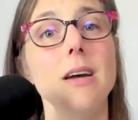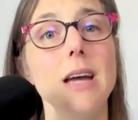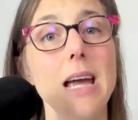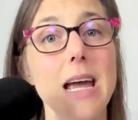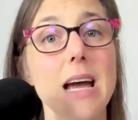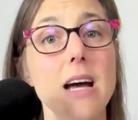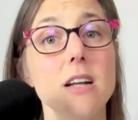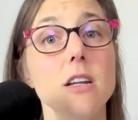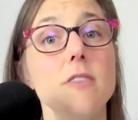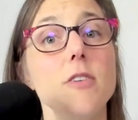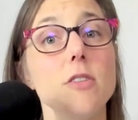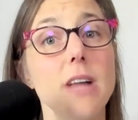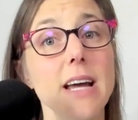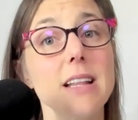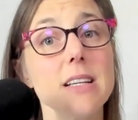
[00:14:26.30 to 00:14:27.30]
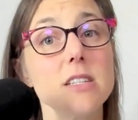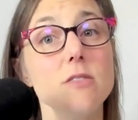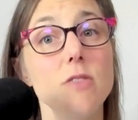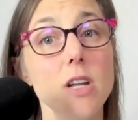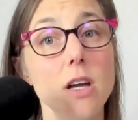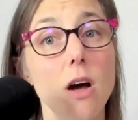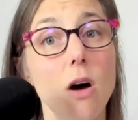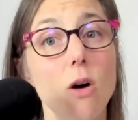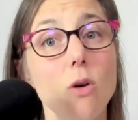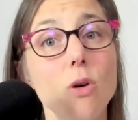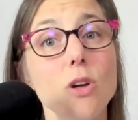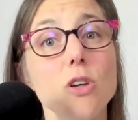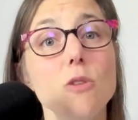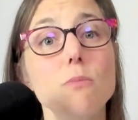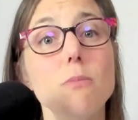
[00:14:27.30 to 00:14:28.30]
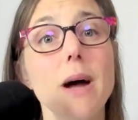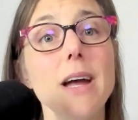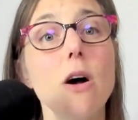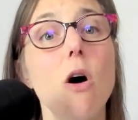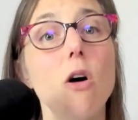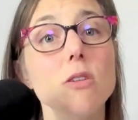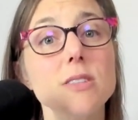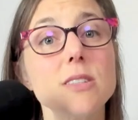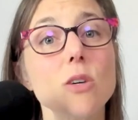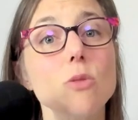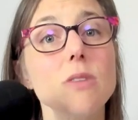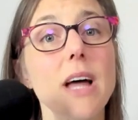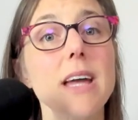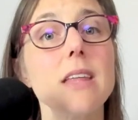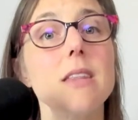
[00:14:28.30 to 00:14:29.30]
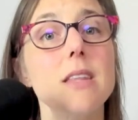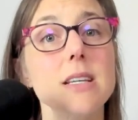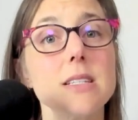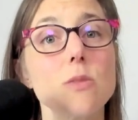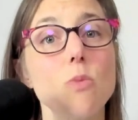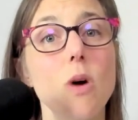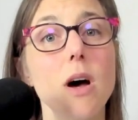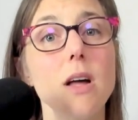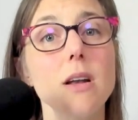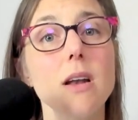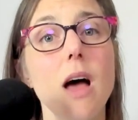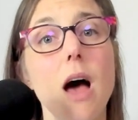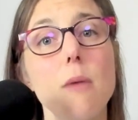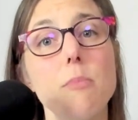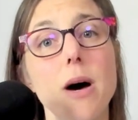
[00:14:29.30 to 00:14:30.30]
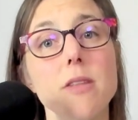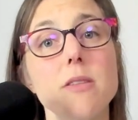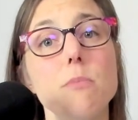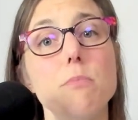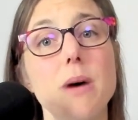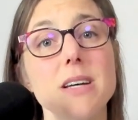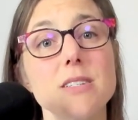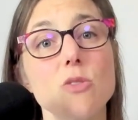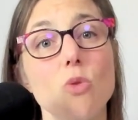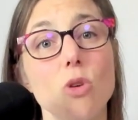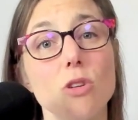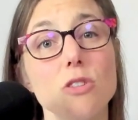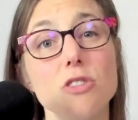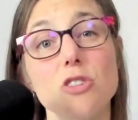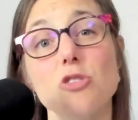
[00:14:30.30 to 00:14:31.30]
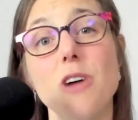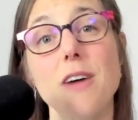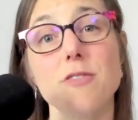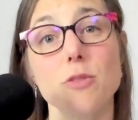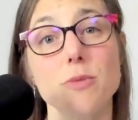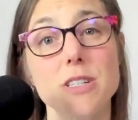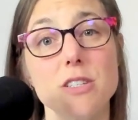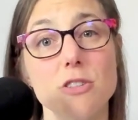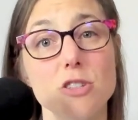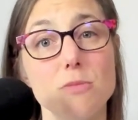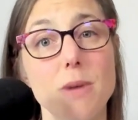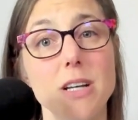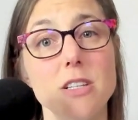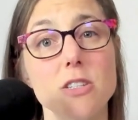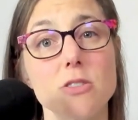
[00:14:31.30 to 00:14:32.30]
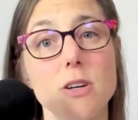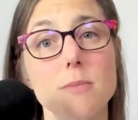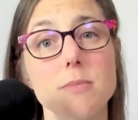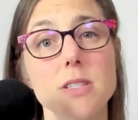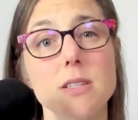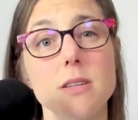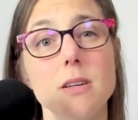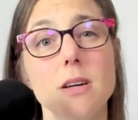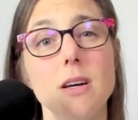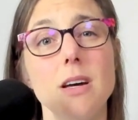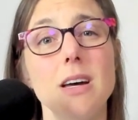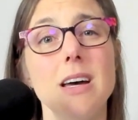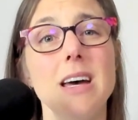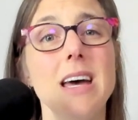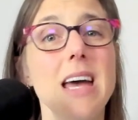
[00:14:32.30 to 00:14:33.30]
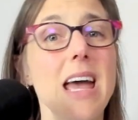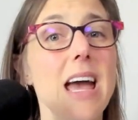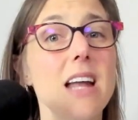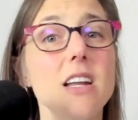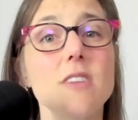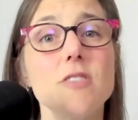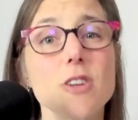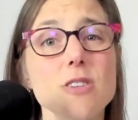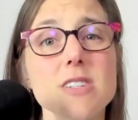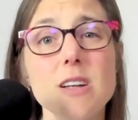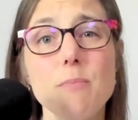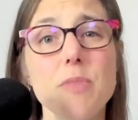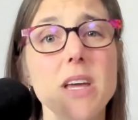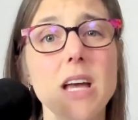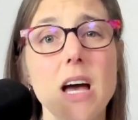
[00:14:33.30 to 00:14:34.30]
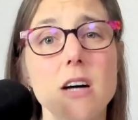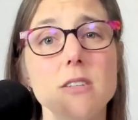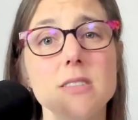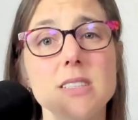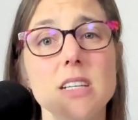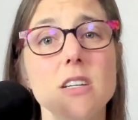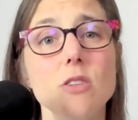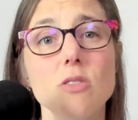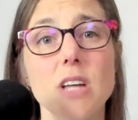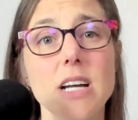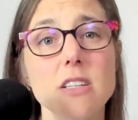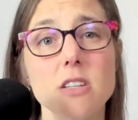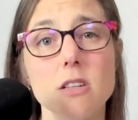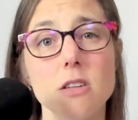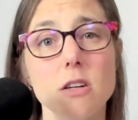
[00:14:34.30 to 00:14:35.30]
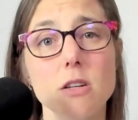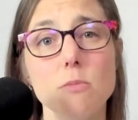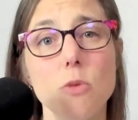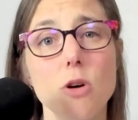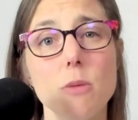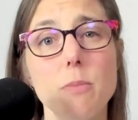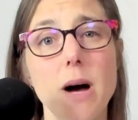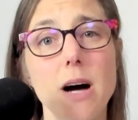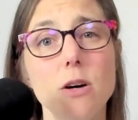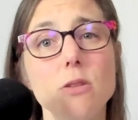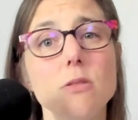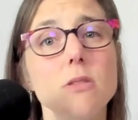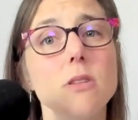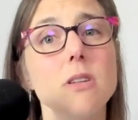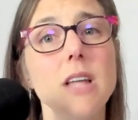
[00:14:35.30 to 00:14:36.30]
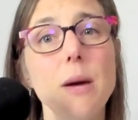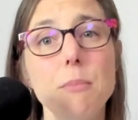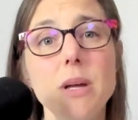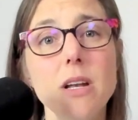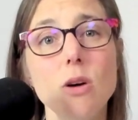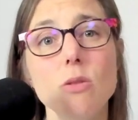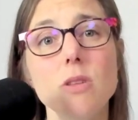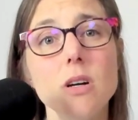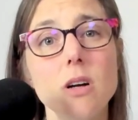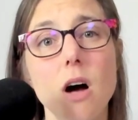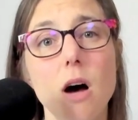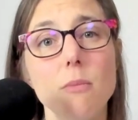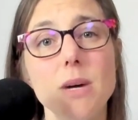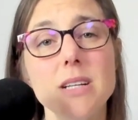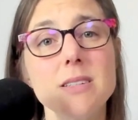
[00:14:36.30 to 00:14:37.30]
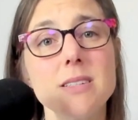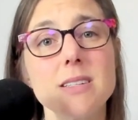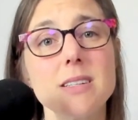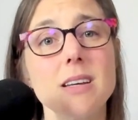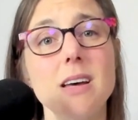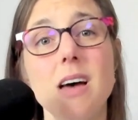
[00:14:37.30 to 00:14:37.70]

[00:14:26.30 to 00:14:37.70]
And if you like this video, you might also like this one about the best order to draft a research manuscript. And if there's something else that you'd like to learn more about, let me know in the comments.